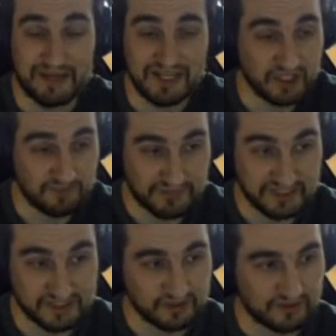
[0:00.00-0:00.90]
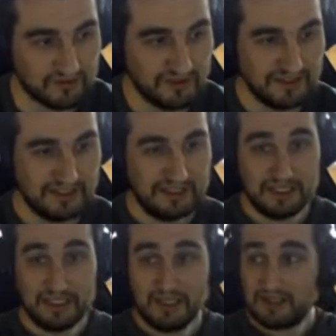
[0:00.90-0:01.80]
Spanish company. So
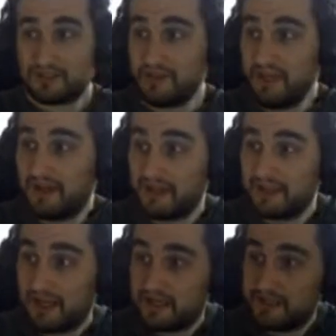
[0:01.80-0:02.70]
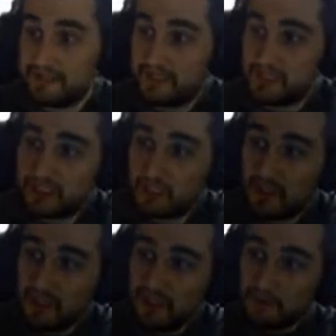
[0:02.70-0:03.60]
yeah, I
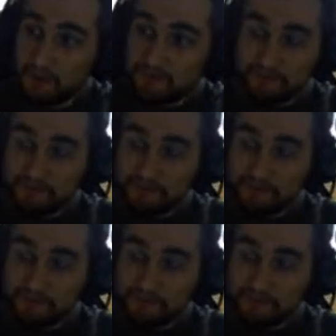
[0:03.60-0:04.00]
saw